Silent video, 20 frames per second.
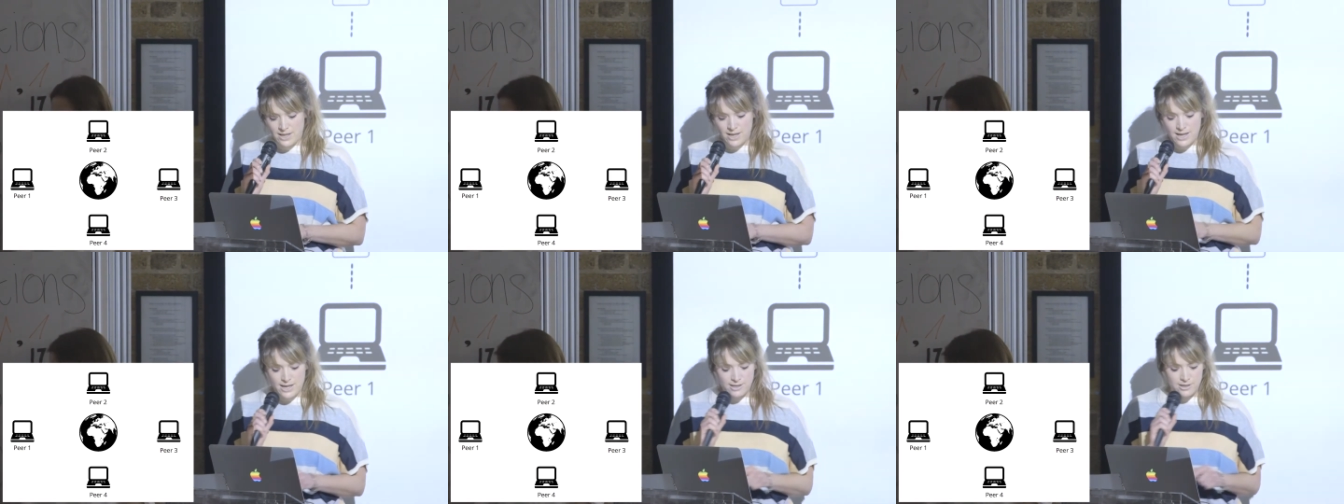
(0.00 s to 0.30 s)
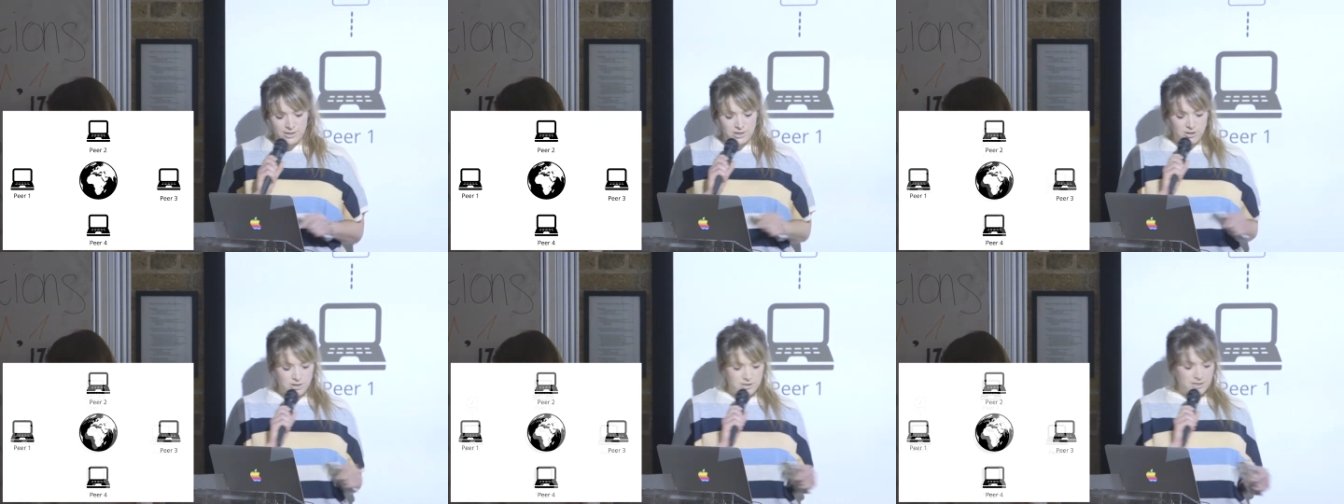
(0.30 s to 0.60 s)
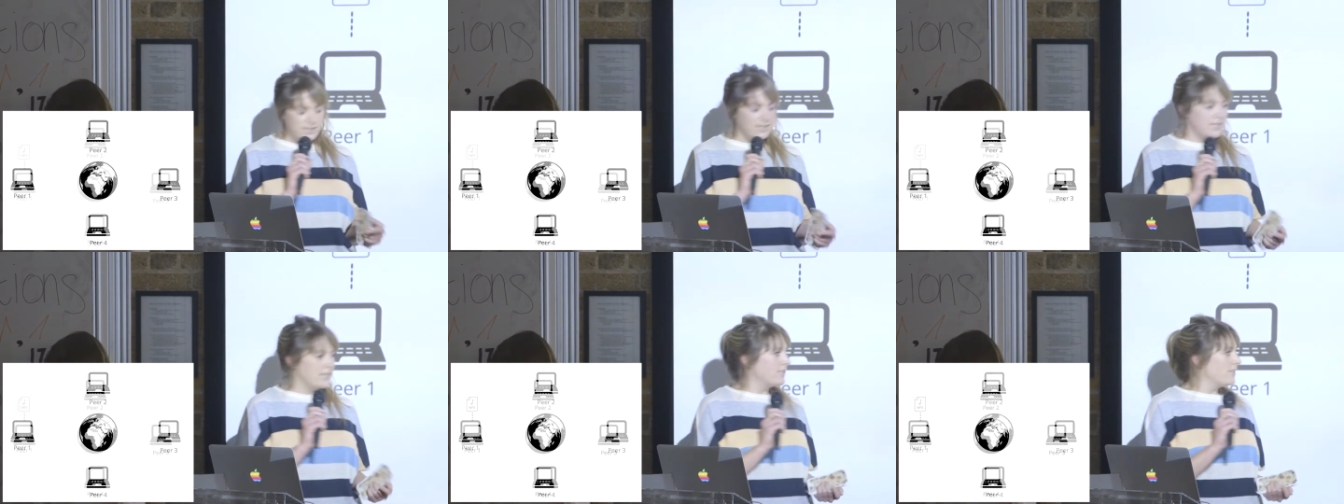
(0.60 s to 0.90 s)
and
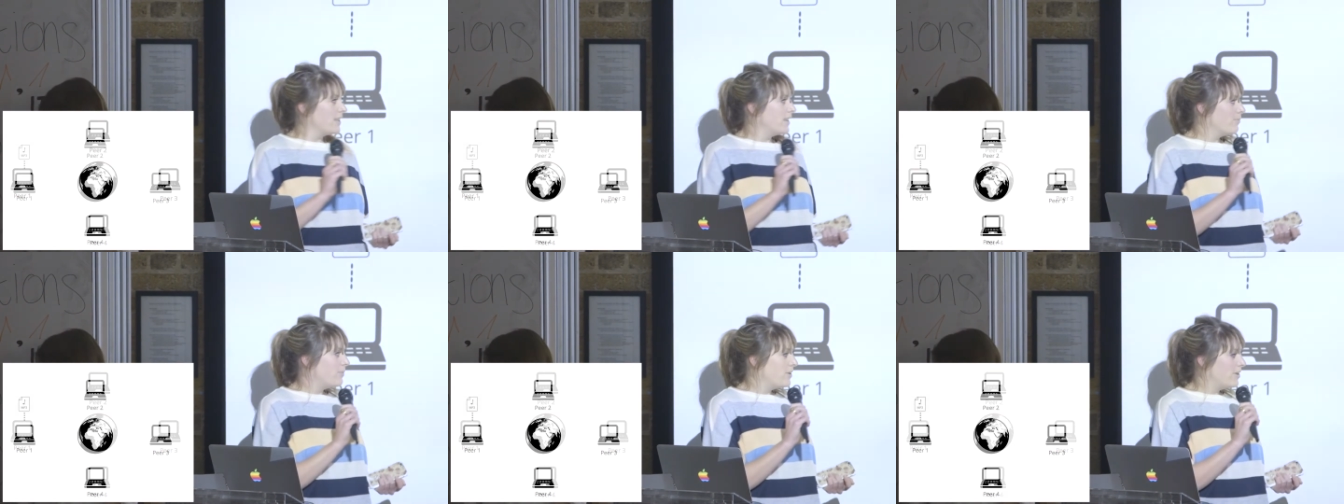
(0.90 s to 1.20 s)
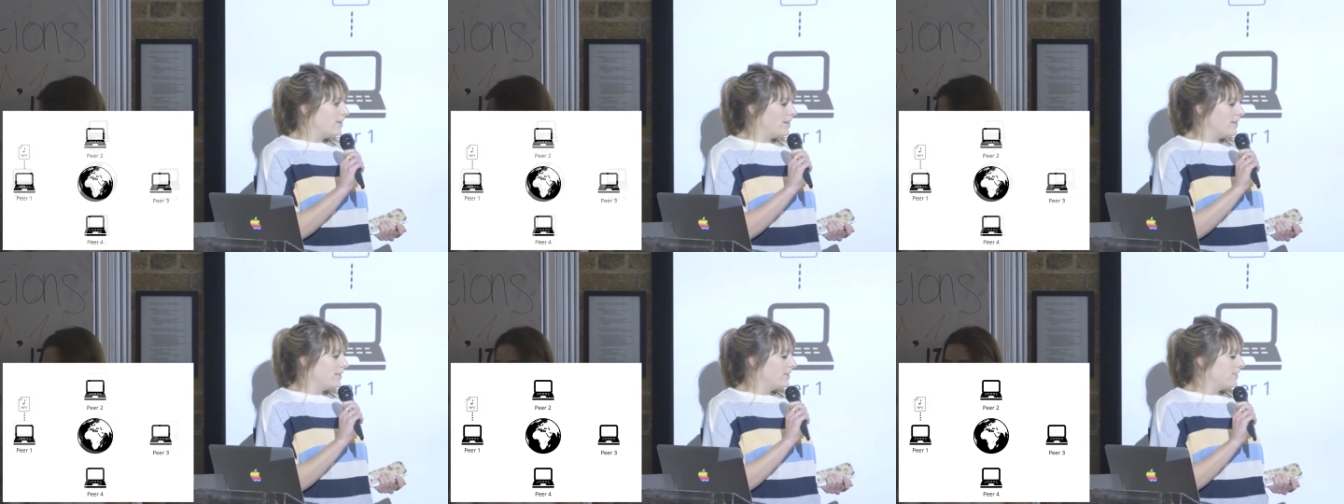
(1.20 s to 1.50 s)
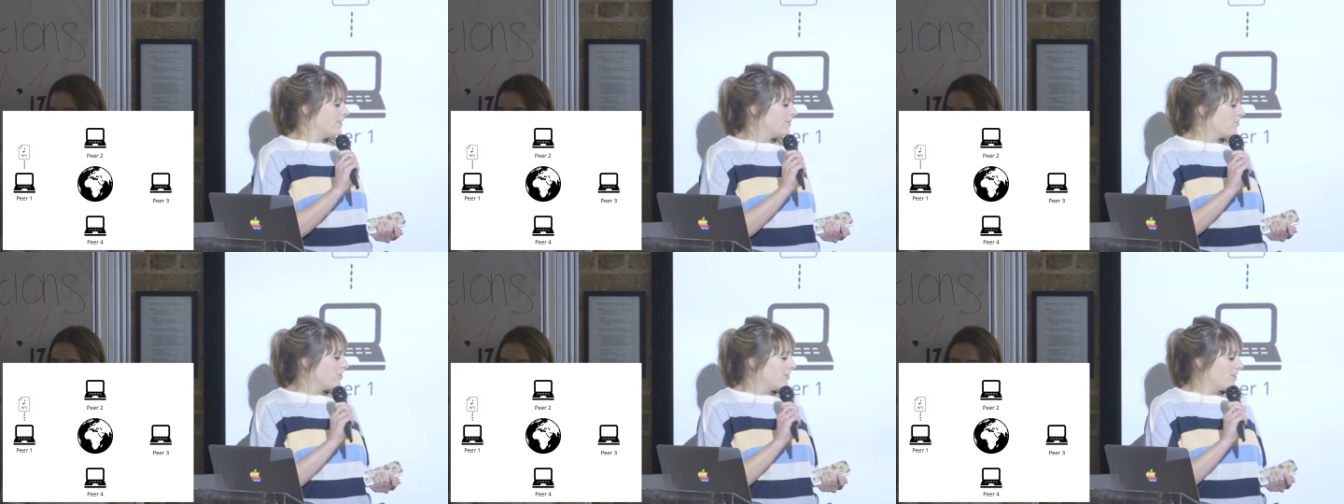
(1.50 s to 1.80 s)
users that take part in
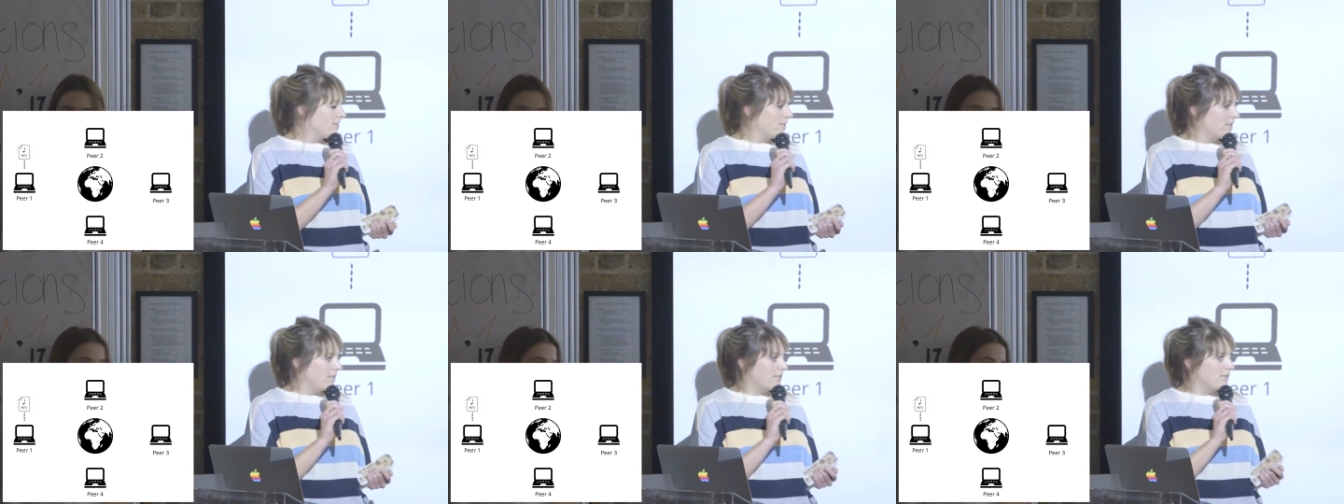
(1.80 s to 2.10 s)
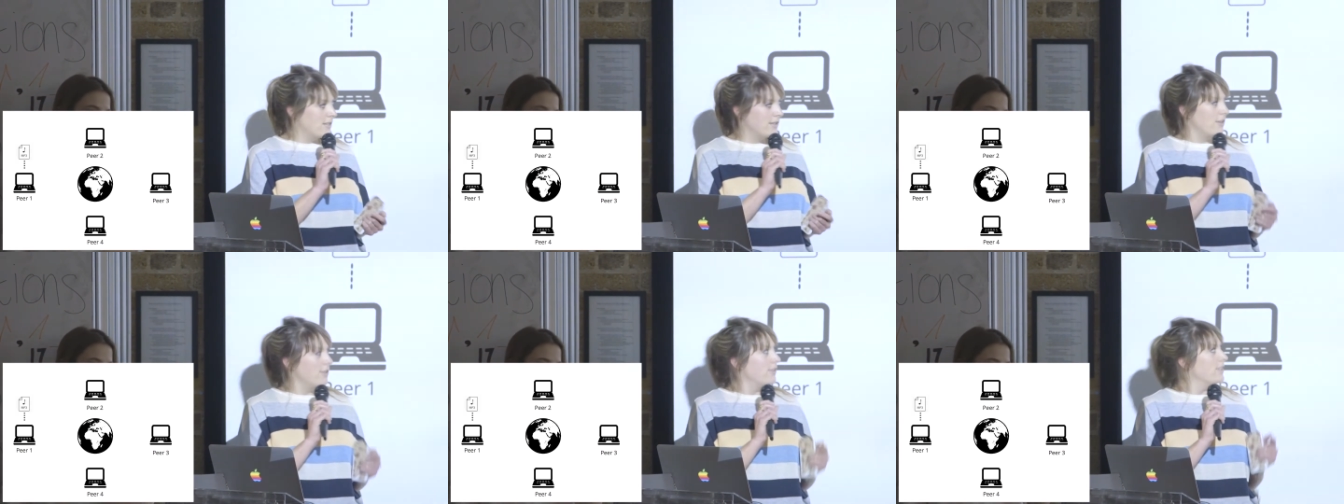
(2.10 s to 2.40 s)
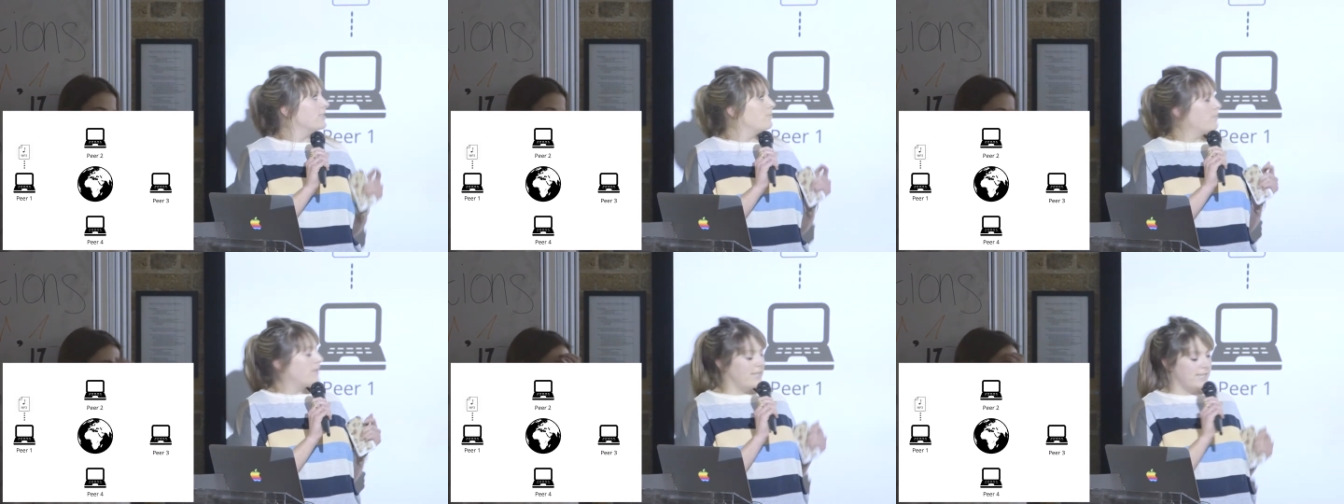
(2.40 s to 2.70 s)
this process are known
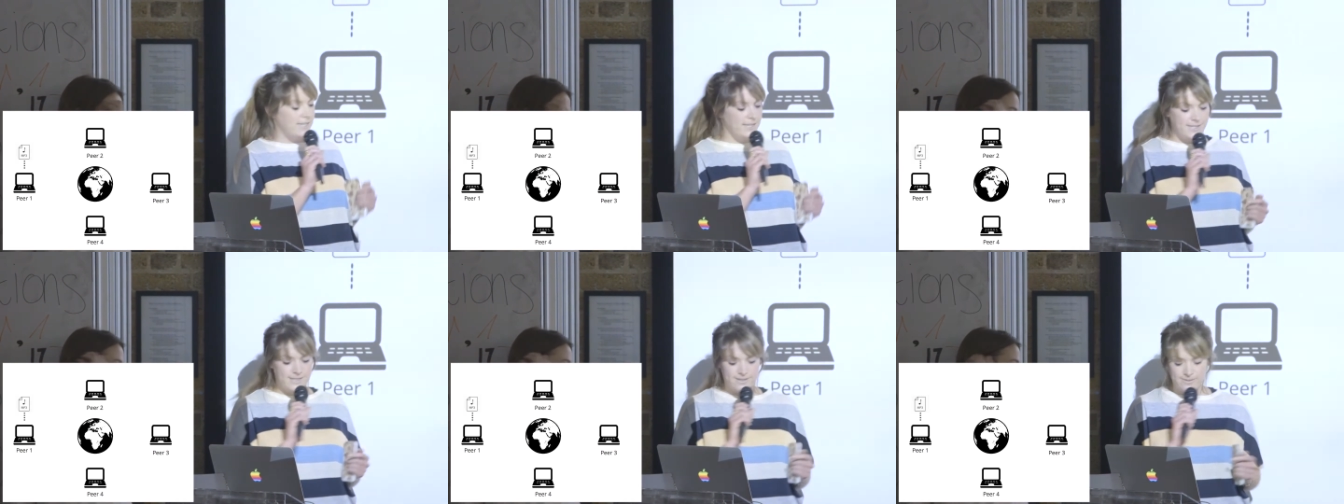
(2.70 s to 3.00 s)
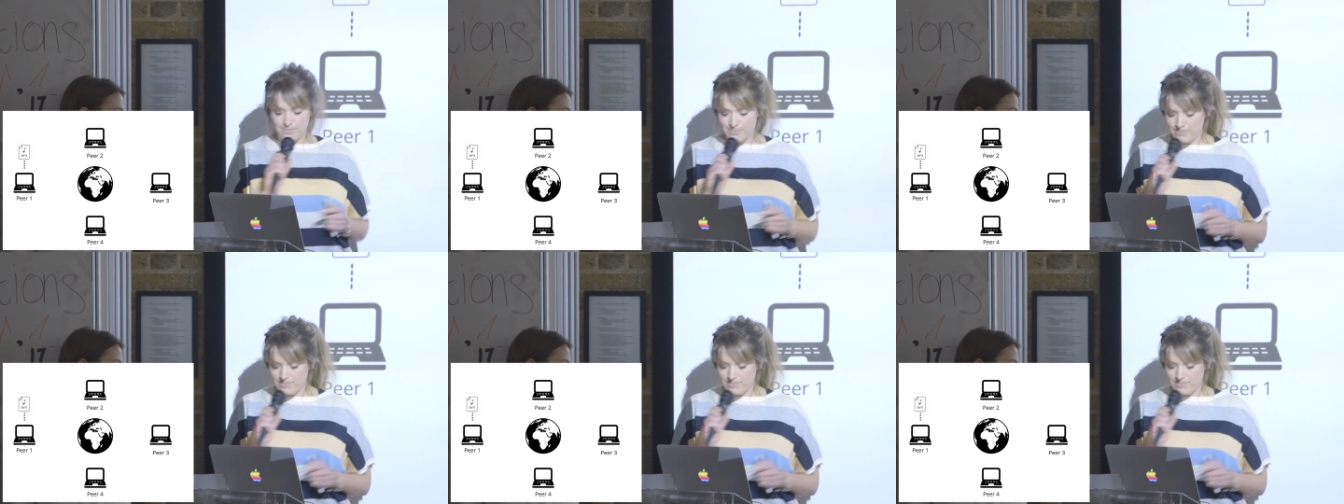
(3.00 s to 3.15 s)
as peers.